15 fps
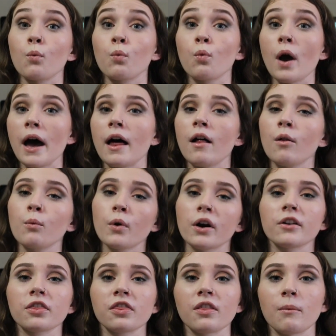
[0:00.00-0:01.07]
well
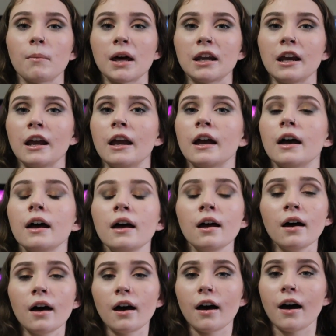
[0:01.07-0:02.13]
worth the money.
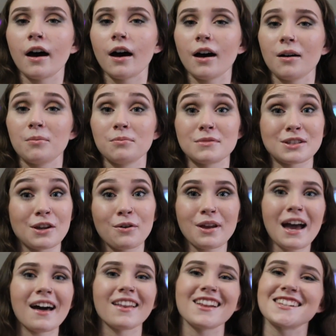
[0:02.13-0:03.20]
So
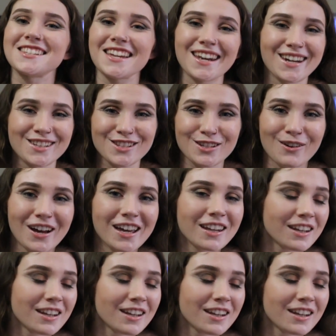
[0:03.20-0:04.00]
yeah, let's get into it.